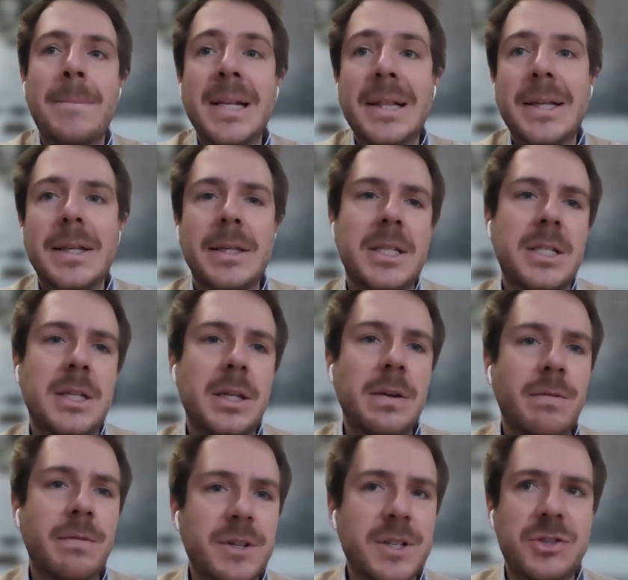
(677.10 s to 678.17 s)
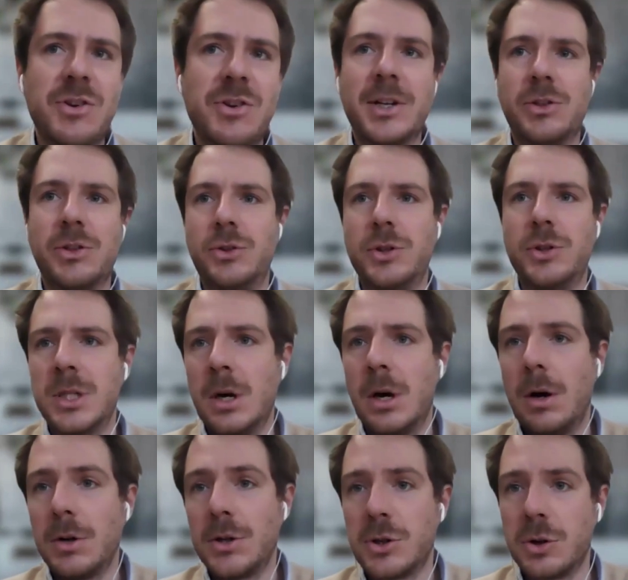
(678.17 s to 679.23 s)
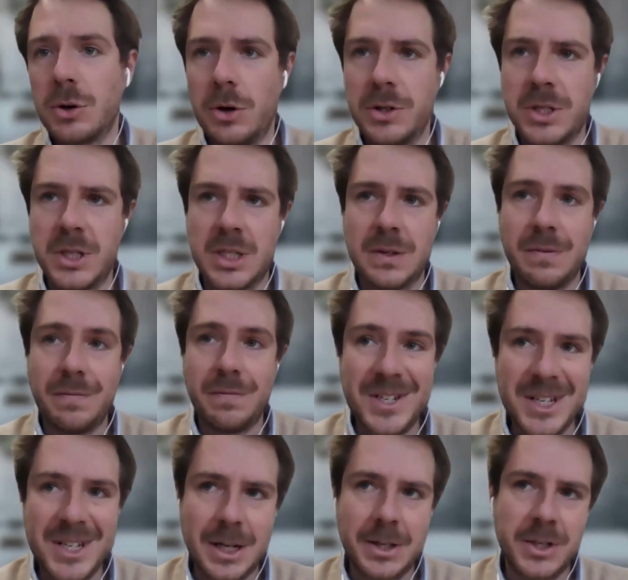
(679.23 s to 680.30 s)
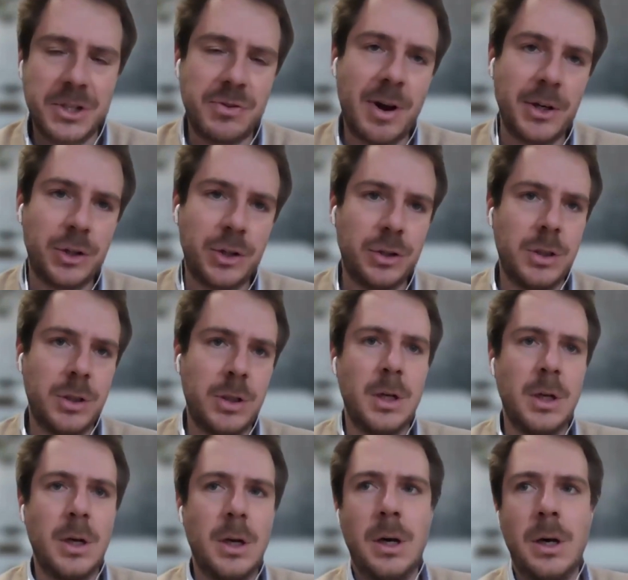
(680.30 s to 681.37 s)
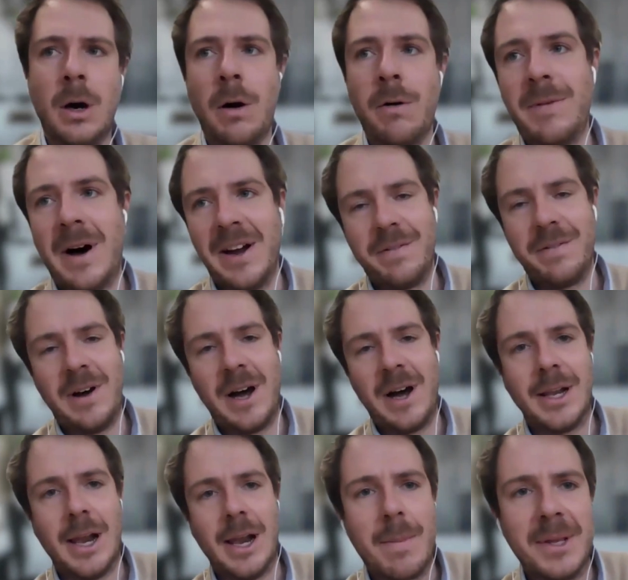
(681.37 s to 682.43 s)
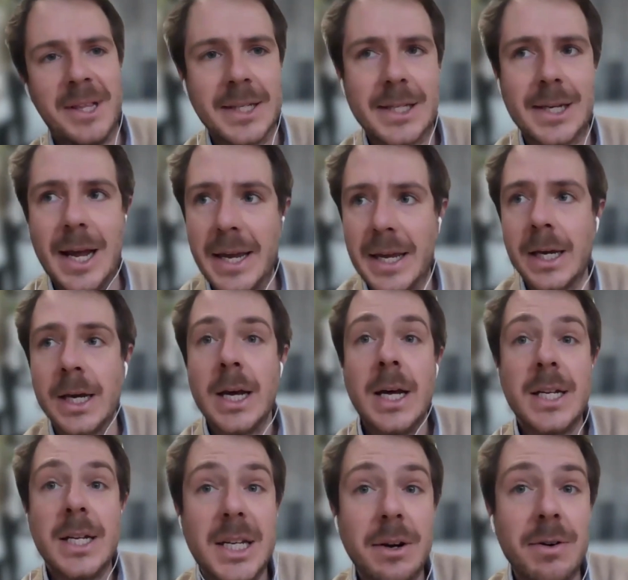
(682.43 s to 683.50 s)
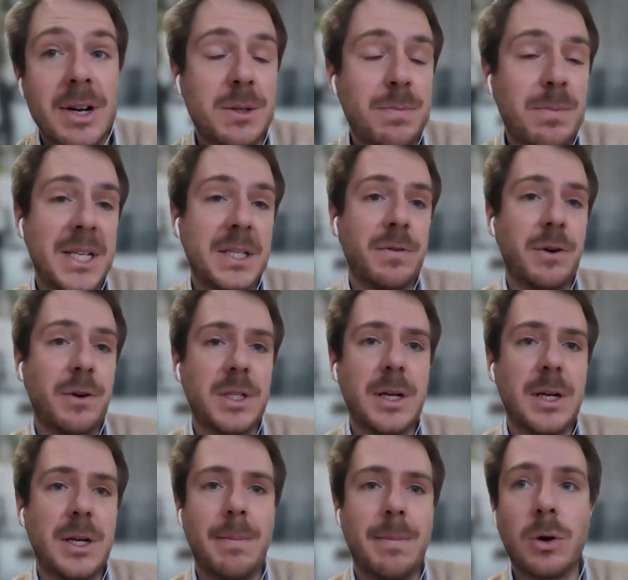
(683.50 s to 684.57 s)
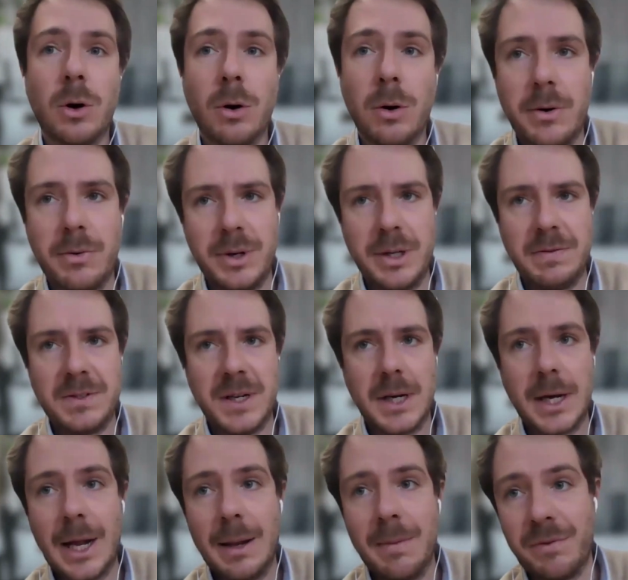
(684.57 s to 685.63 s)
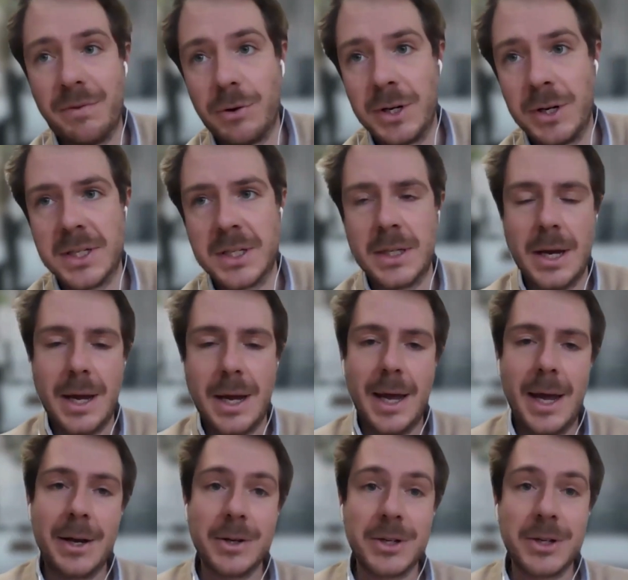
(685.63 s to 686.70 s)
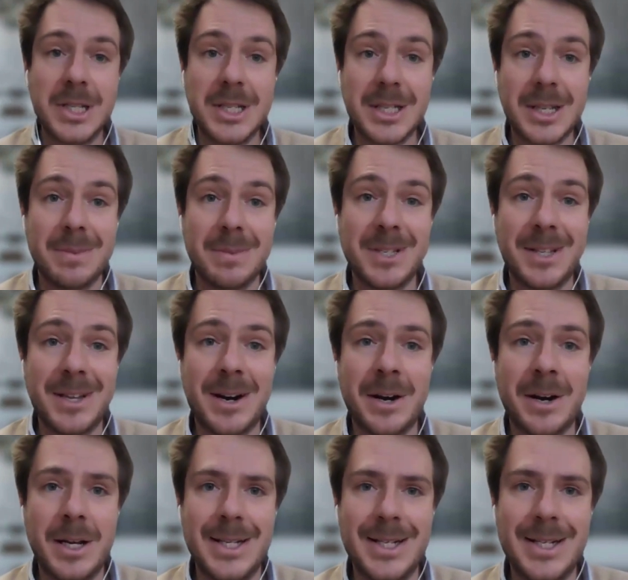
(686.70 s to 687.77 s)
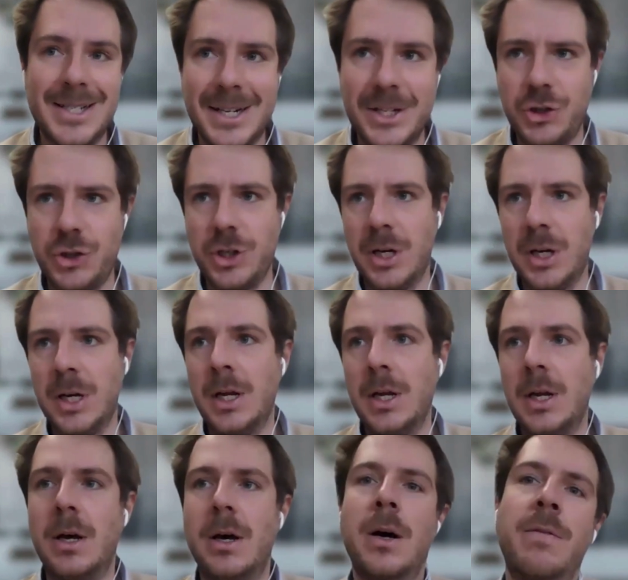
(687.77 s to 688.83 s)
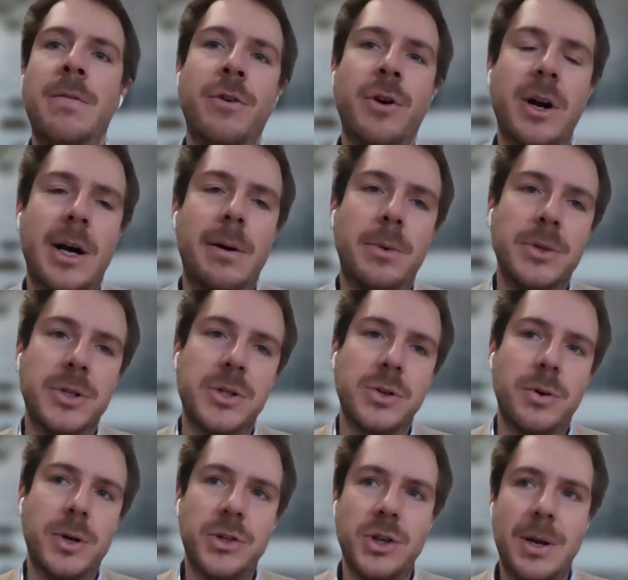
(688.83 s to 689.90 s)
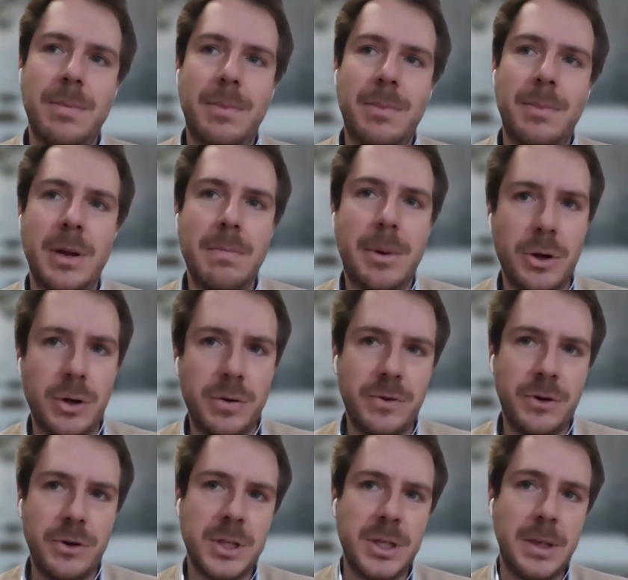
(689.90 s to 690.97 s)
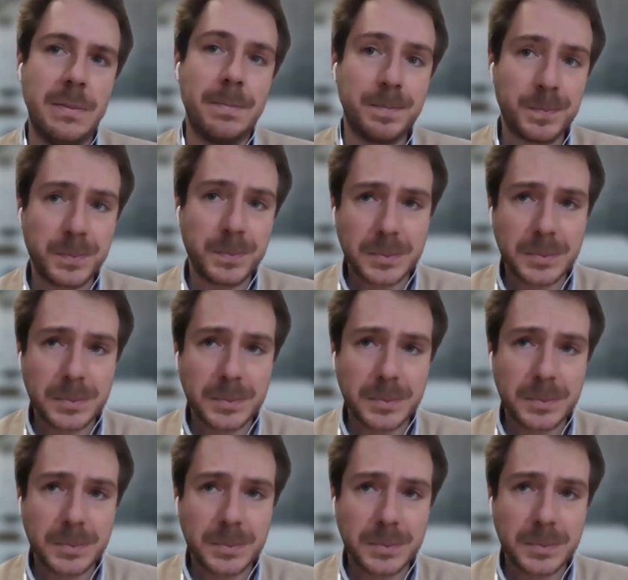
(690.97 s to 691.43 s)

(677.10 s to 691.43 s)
Building these infrastructures also causes physical destruction of vital habitats like seagrass beds, for example, coral reefs and kelp forests, ecosystems that are essential for carbon storage and marine biodiversity.